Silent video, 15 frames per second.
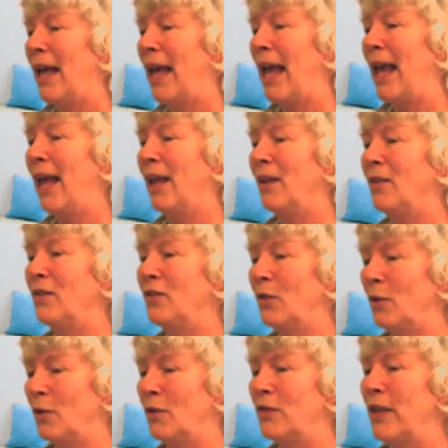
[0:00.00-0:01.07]
And so
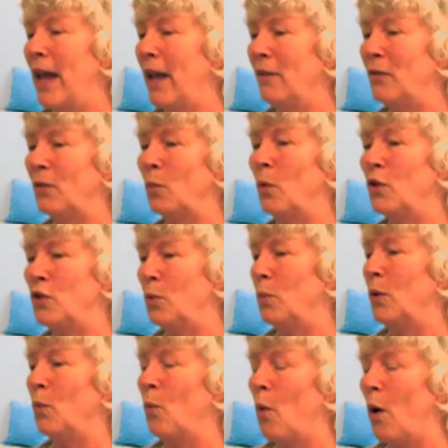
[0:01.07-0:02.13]
your staff is what you
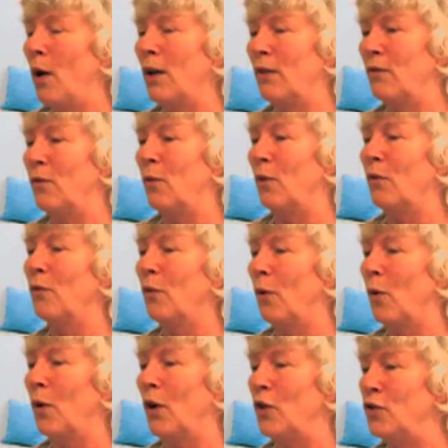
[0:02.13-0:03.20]
went walking for
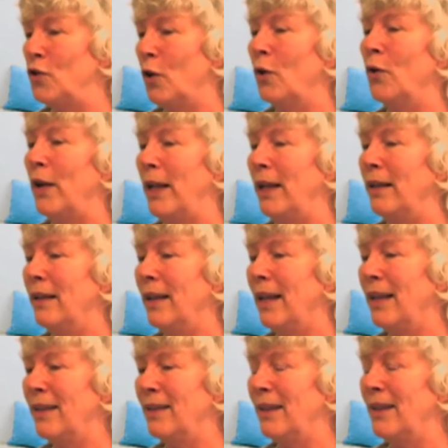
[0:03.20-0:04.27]
on a journey.
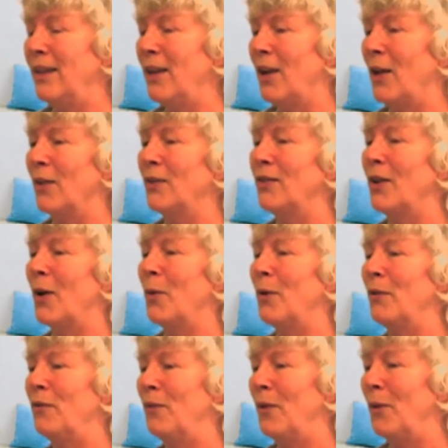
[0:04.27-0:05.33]
It, you know,
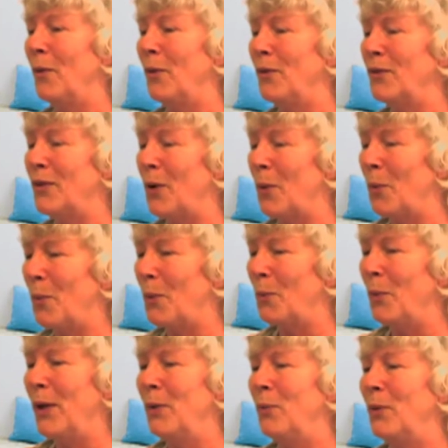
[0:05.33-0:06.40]
so when
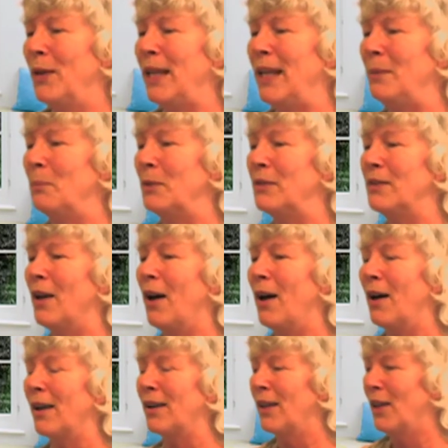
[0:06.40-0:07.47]
we would eat
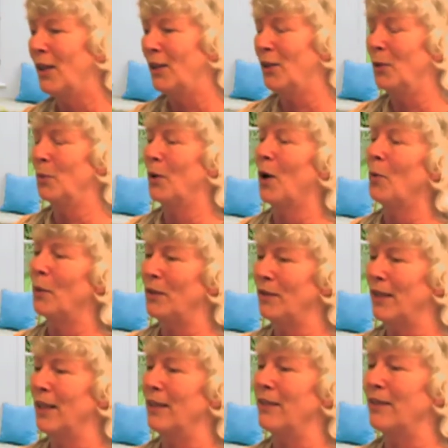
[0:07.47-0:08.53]
Pesach, Lou would always
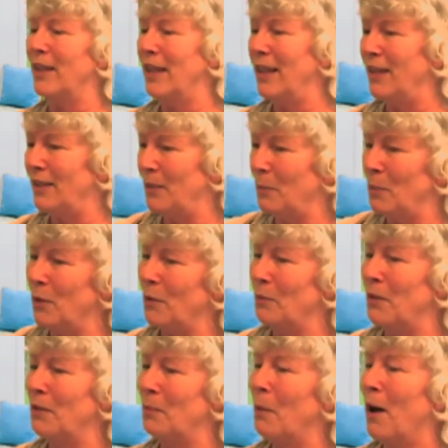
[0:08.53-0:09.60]
get his keys and put them
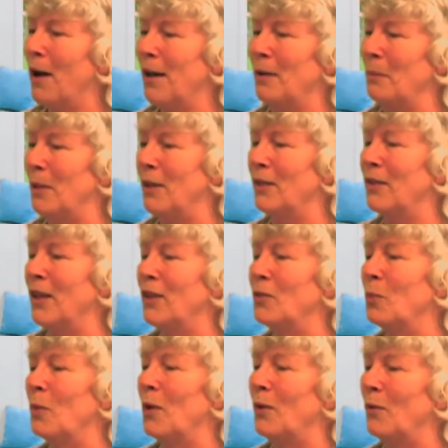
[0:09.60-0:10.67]
in his pocket, because
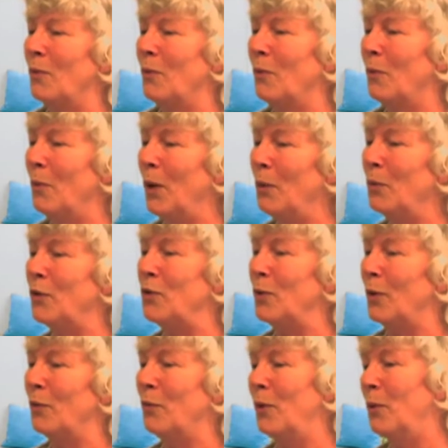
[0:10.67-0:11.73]
that's what we would do
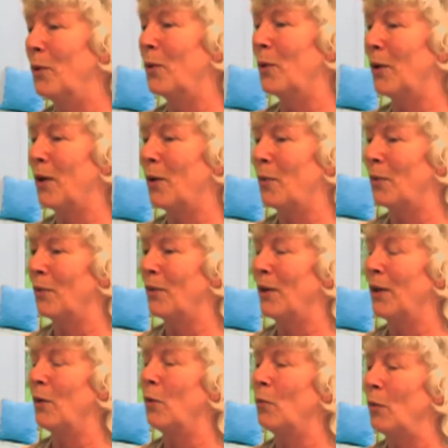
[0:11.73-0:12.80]
if we were going to go
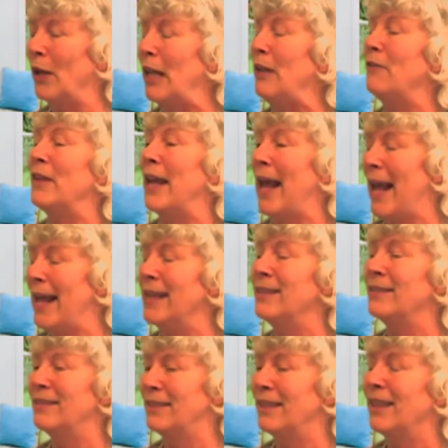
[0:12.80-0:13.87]
leave in
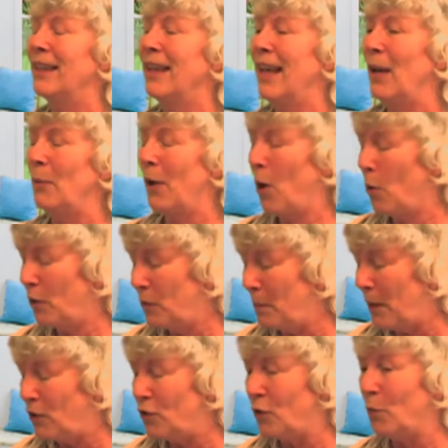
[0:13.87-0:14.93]
haste. And we always
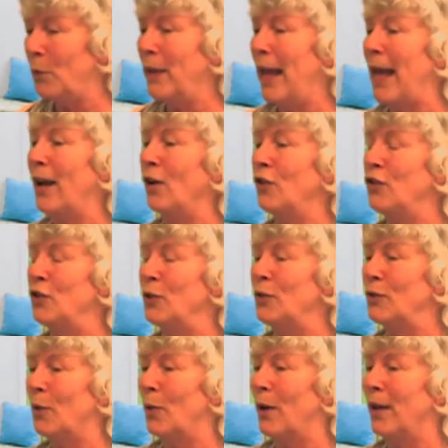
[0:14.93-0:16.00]
made sure we had our
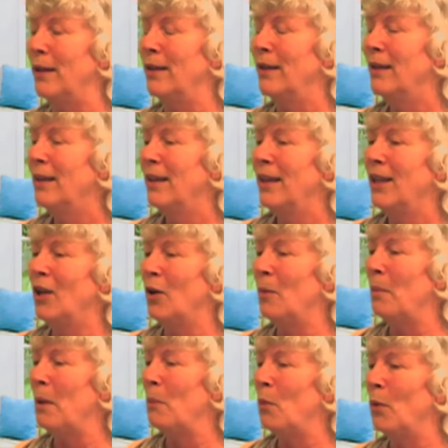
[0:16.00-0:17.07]
shoes on. You know, and
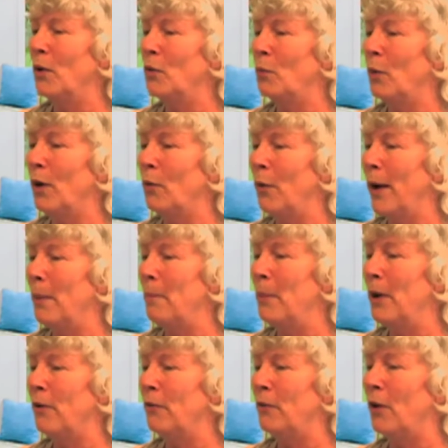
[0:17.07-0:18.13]
my boys run around
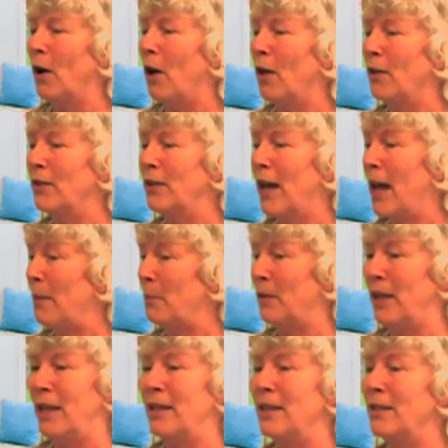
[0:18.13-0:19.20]
barefoot all the time, but
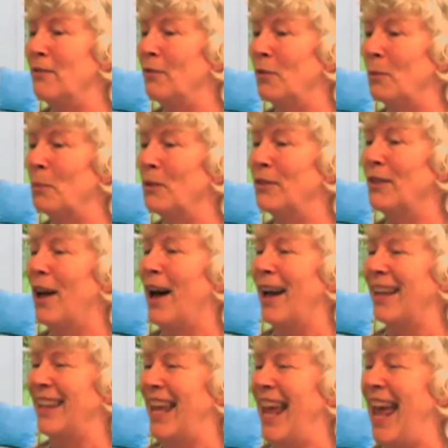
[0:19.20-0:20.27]
they didn't for
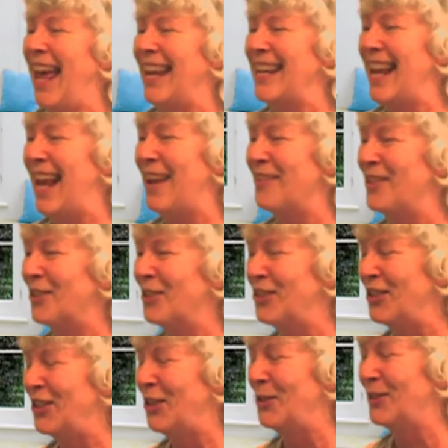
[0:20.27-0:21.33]
Pesach. They had to have their
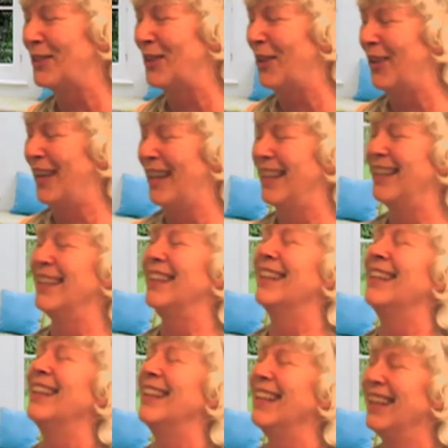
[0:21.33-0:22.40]
shoes on.
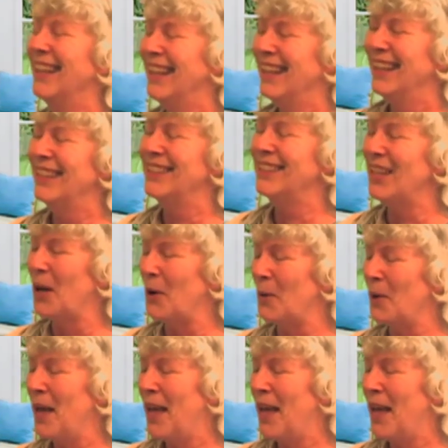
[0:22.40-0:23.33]
So